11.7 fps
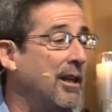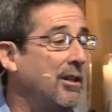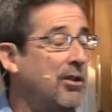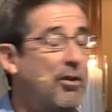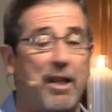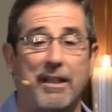
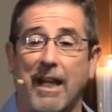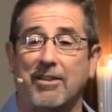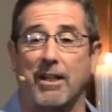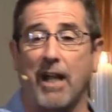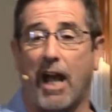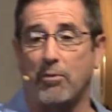Do you think that's
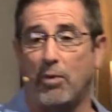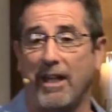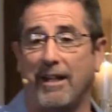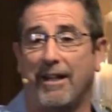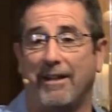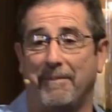a God wink?
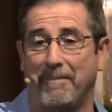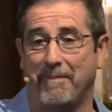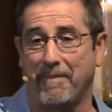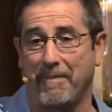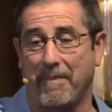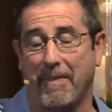
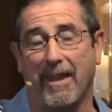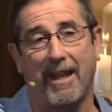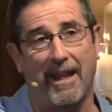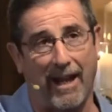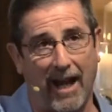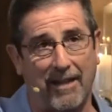
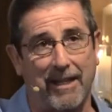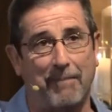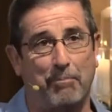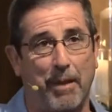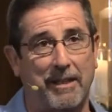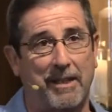I
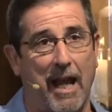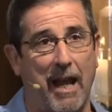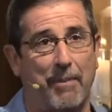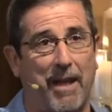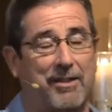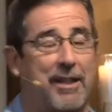think big
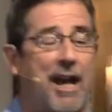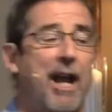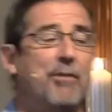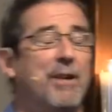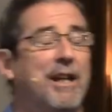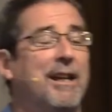time that's a God
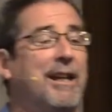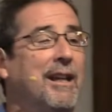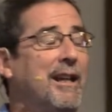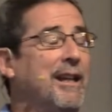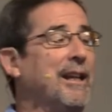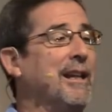wink.
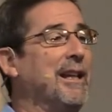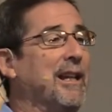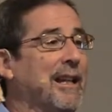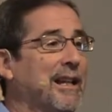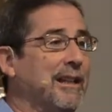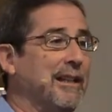
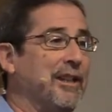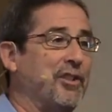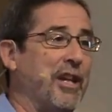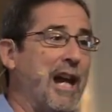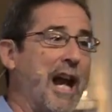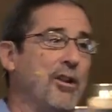You
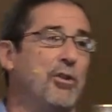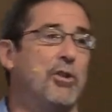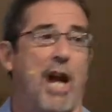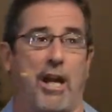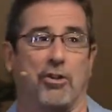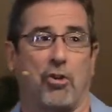see, I knew
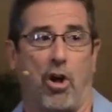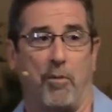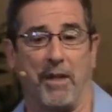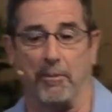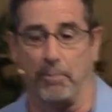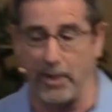God had called
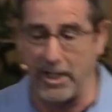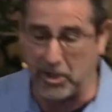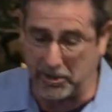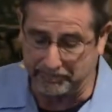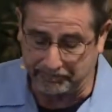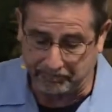me to
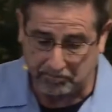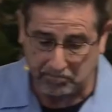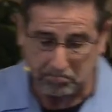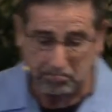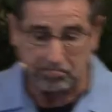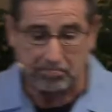preach
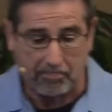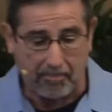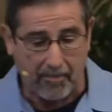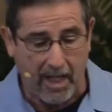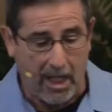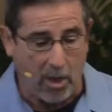
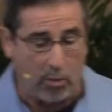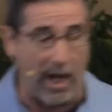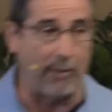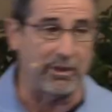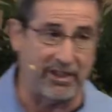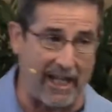when I
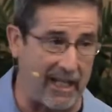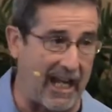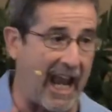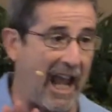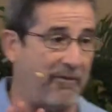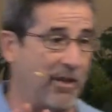was 10 and a
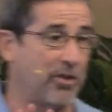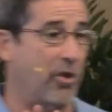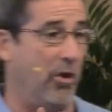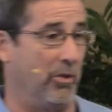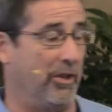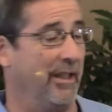half years
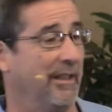old.